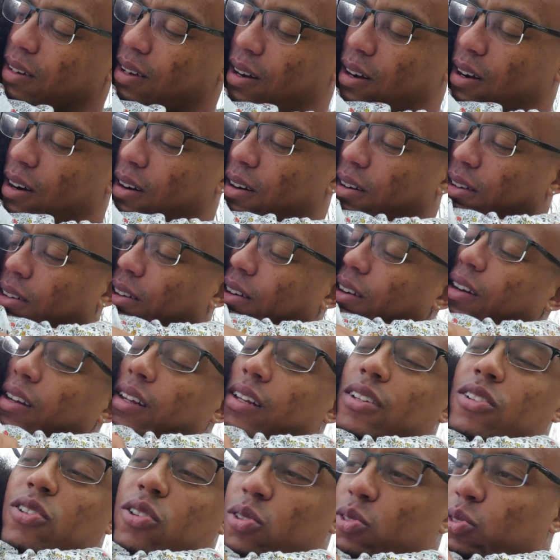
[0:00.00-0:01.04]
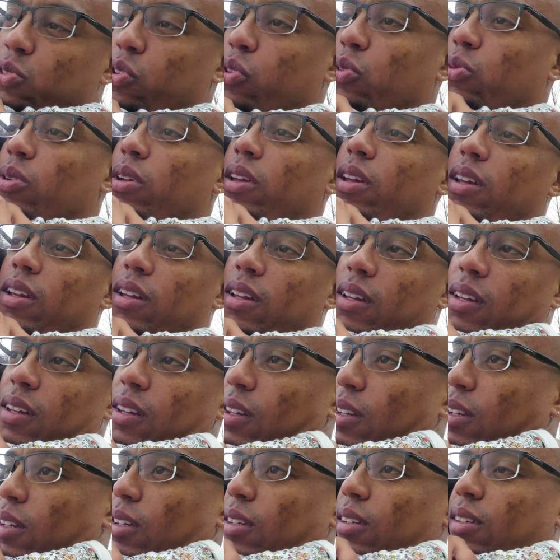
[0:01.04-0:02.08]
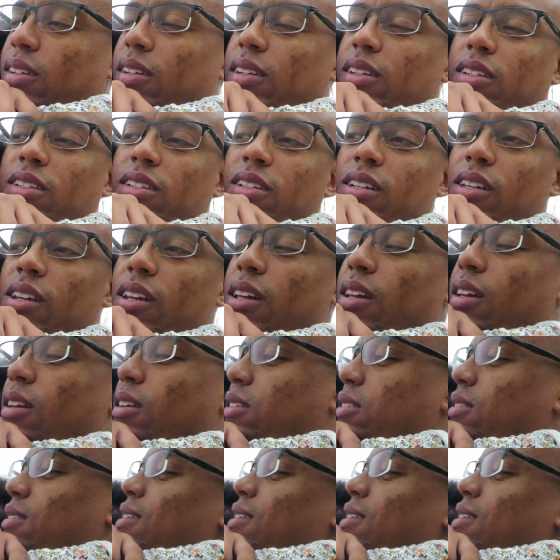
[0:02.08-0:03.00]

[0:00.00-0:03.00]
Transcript: Oh, it's so sweet. Yes, it is.